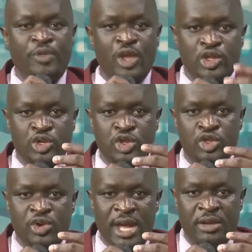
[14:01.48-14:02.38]

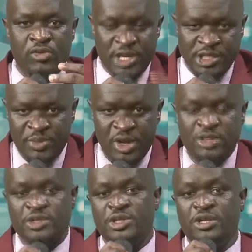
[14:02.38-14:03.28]
you can reach me
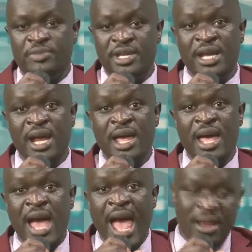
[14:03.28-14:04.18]
on social media.
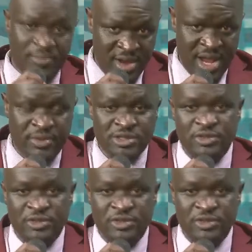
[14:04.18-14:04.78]
I'll be able